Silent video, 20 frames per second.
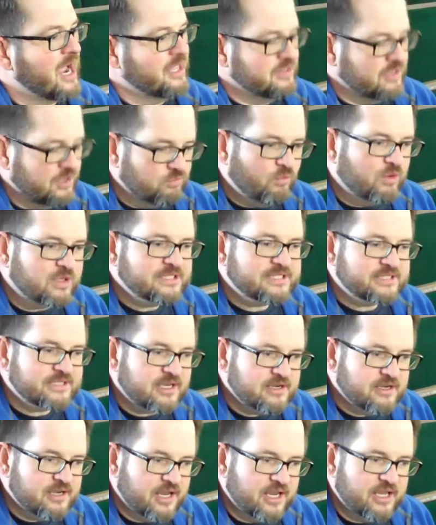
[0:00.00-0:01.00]
And then one
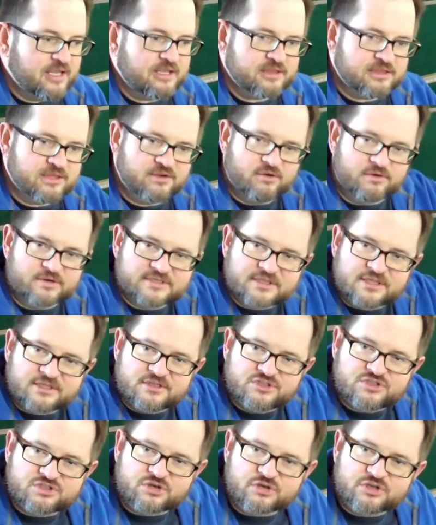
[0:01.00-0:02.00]
Sunday, the north side
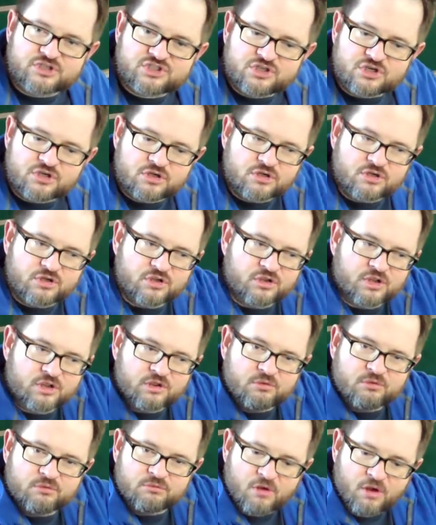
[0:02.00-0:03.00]
of the church
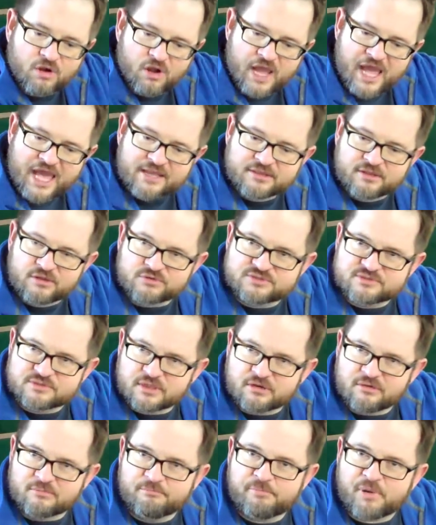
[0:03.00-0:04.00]
had
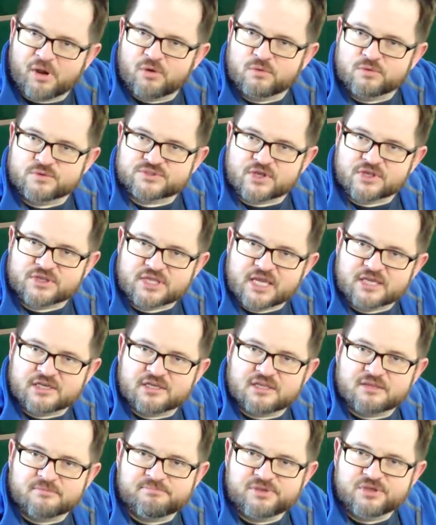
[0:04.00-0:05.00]
those little bows on the
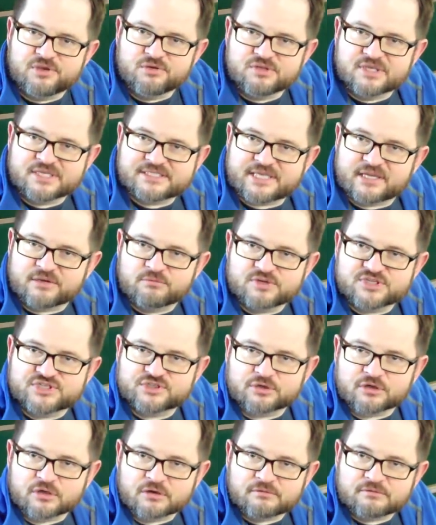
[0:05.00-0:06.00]
end of the pew that said
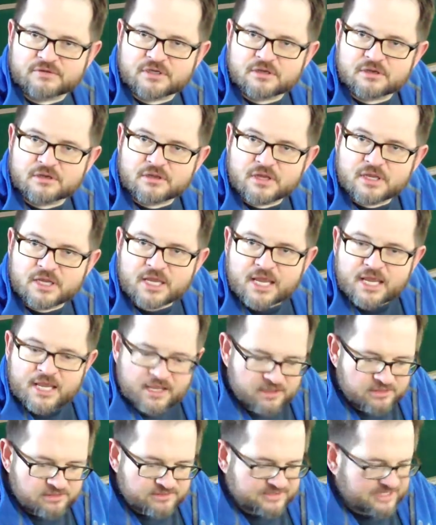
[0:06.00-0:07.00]
reserved
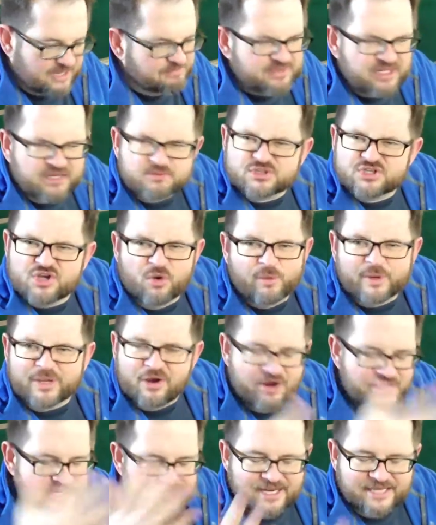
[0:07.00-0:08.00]
something was
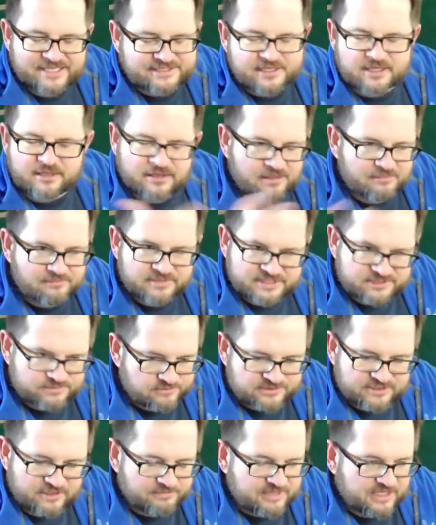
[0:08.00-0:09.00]
going on, Knights of
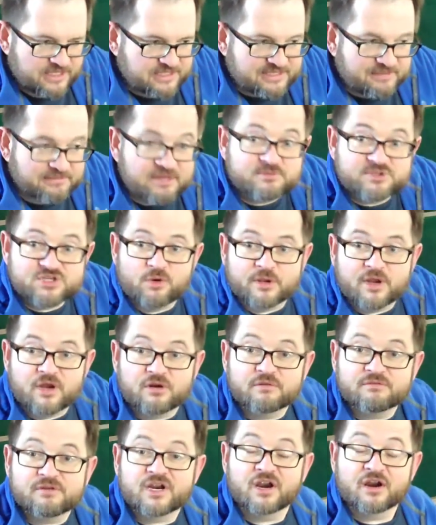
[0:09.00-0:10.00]
Columbus or something. Something was going
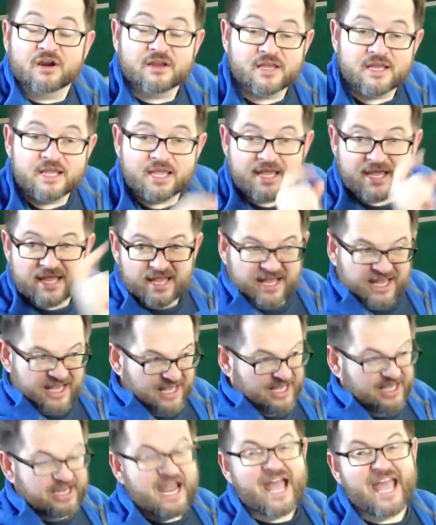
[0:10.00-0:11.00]
on over here,
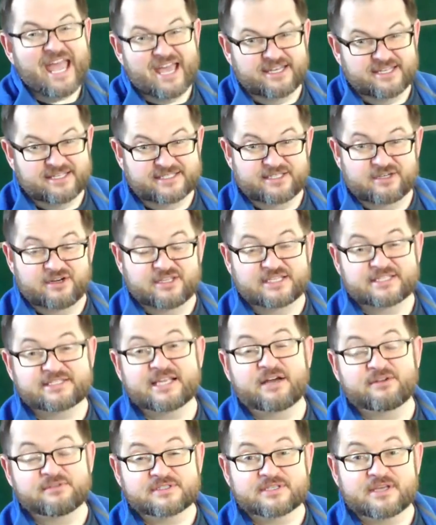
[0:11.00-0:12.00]
and I had to sit on the
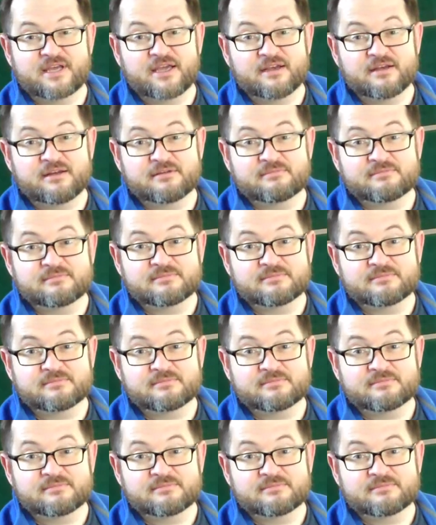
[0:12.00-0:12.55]
south side.